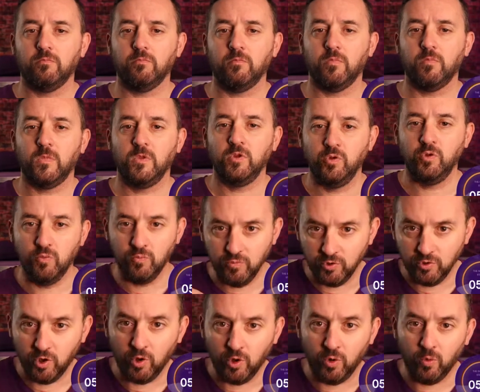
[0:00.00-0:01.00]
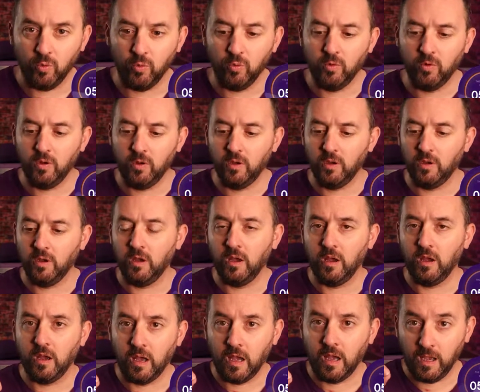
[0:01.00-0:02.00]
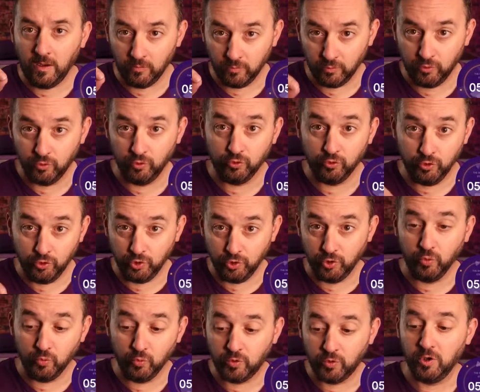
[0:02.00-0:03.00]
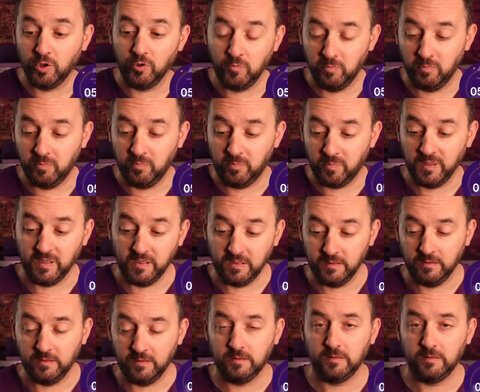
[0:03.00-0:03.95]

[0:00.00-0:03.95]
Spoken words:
You know how good you can be.